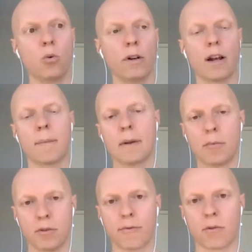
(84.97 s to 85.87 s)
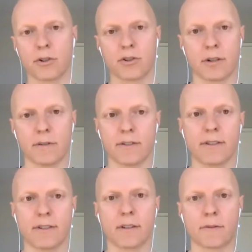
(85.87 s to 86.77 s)
who would not be able to afford your
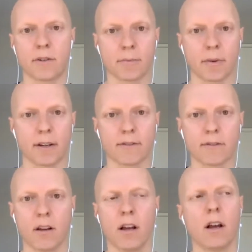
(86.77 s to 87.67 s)
services in the first place.